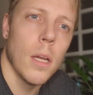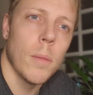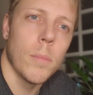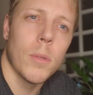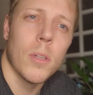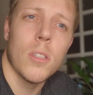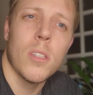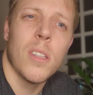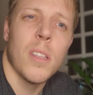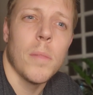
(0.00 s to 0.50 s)

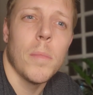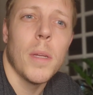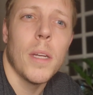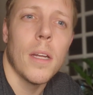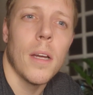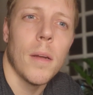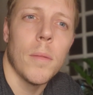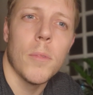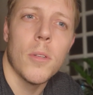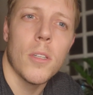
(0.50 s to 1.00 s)
because um, at the
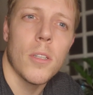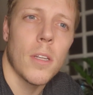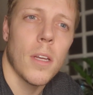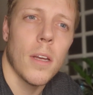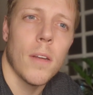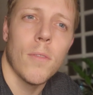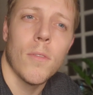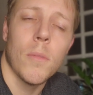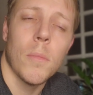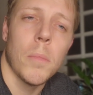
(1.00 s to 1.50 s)
minute I'm just
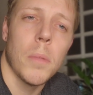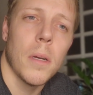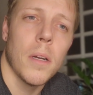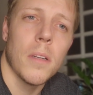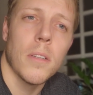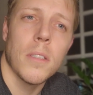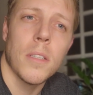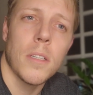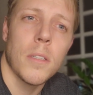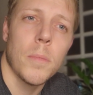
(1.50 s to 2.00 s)
going from
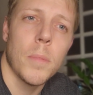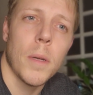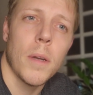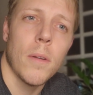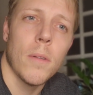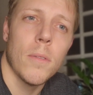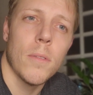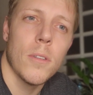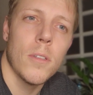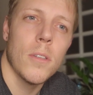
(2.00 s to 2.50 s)
past
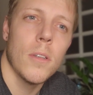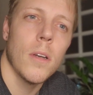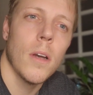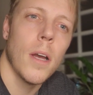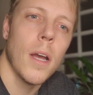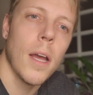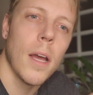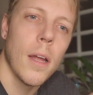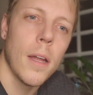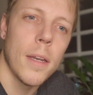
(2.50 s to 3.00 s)
experience.
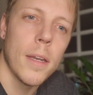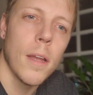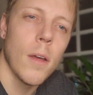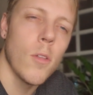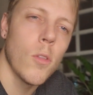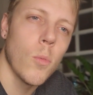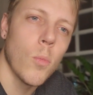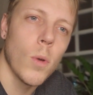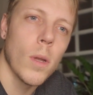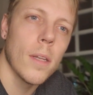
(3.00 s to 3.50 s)
I know
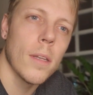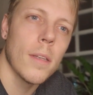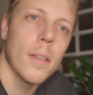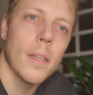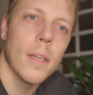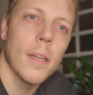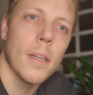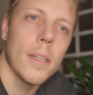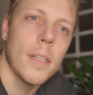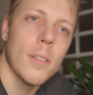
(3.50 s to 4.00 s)
the one
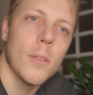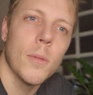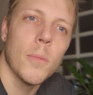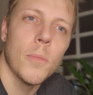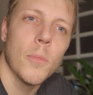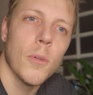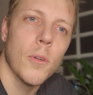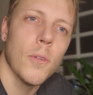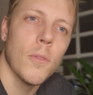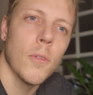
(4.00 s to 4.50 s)
thing I need to
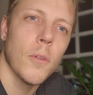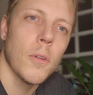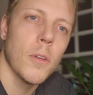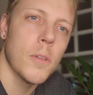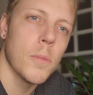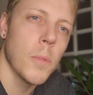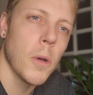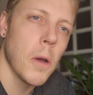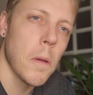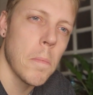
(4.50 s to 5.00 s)
improve on
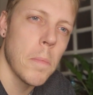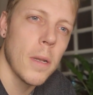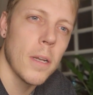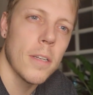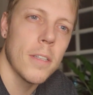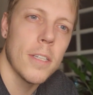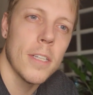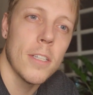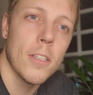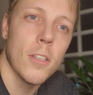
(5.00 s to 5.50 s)
is my
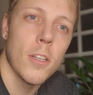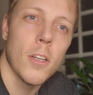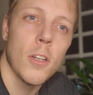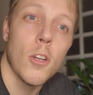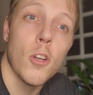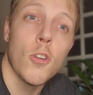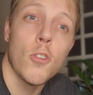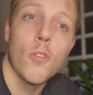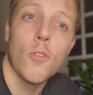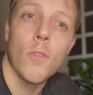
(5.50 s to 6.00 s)
ability to
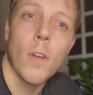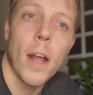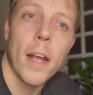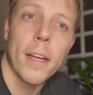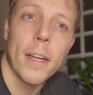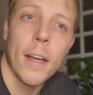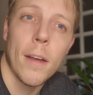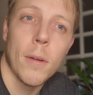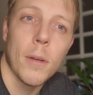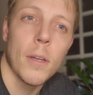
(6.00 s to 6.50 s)

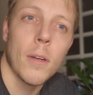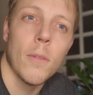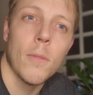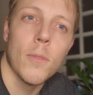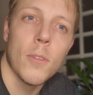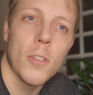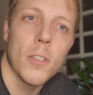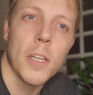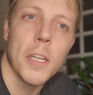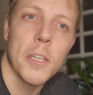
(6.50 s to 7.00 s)
drag out
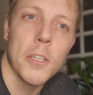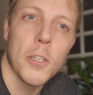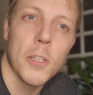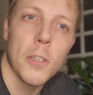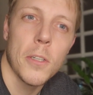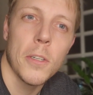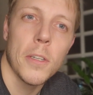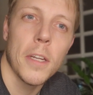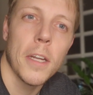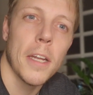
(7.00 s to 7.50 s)

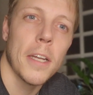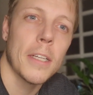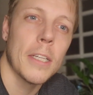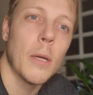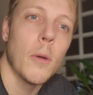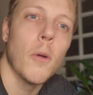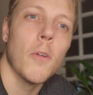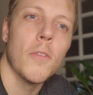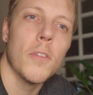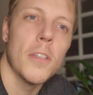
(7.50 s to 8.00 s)
conversation and go
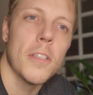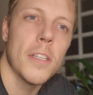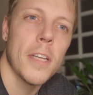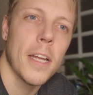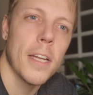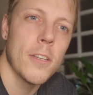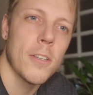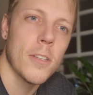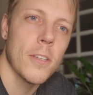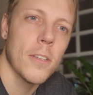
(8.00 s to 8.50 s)
off in
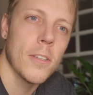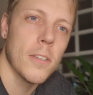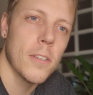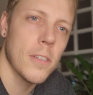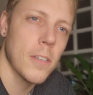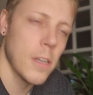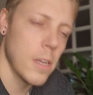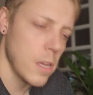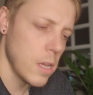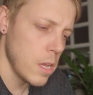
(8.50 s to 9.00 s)
tangents.
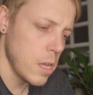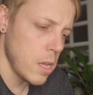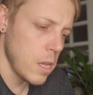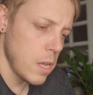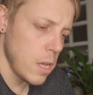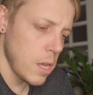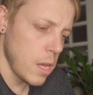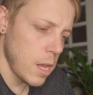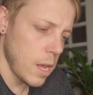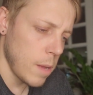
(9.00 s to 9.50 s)

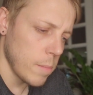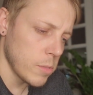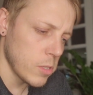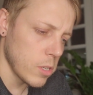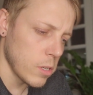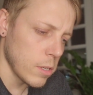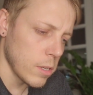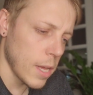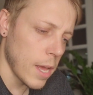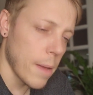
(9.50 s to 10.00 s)
Um, so
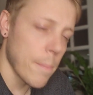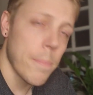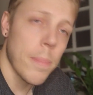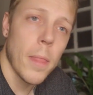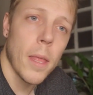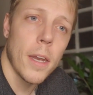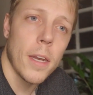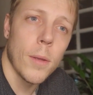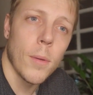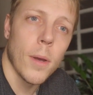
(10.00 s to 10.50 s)
yeah,
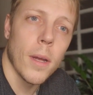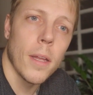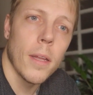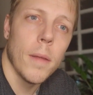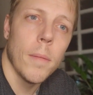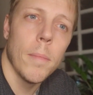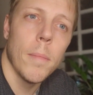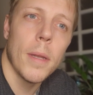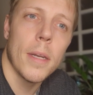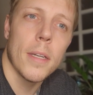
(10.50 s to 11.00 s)
anyway,
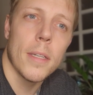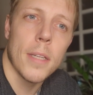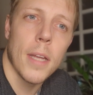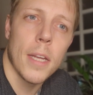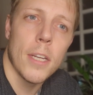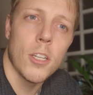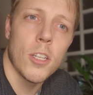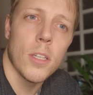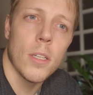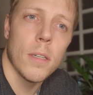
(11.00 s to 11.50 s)

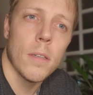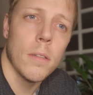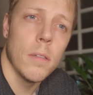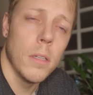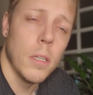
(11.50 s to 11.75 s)
meditation,